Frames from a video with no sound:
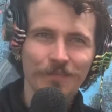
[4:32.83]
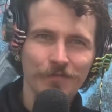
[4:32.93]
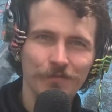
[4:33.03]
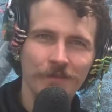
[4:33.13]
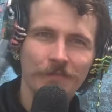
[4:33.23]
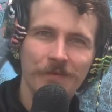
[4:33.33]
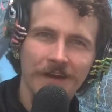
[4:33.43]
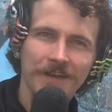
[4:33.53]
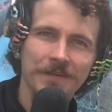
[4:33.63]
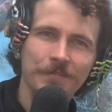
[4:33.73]
Through the
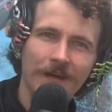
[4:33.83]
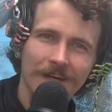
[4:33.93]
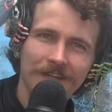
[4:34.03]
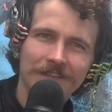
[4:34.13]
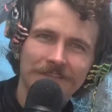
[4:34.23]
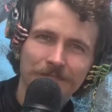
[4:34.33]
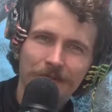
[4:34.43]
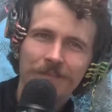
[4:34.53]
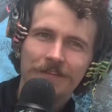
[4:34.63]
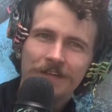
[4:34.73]
Mind Palace
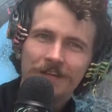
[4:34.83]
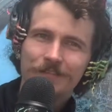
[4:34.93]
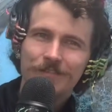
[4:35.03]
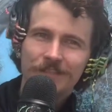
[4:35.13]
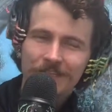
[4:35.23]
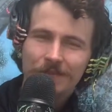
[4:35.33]
methodology,